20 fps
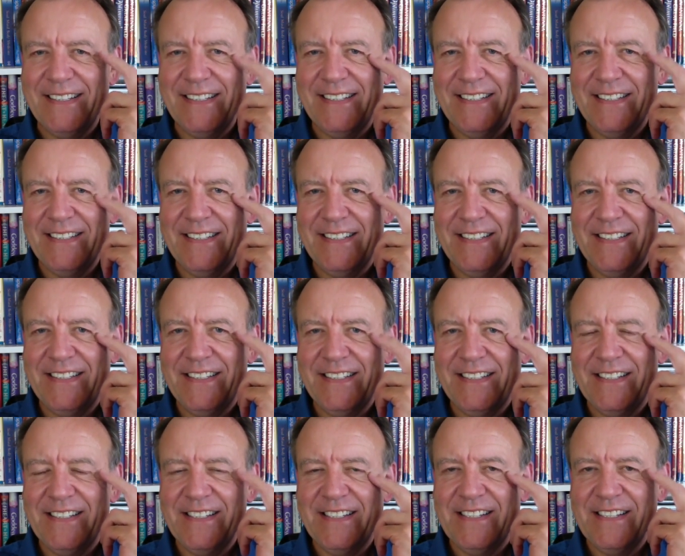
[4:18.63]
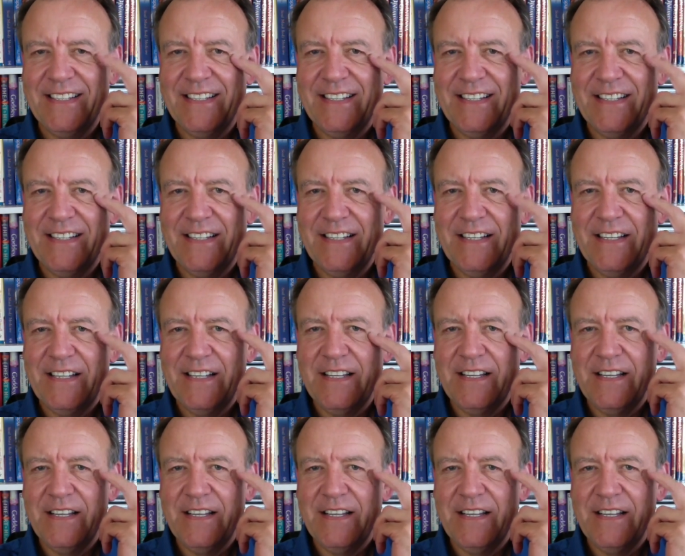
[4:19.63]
[no speech]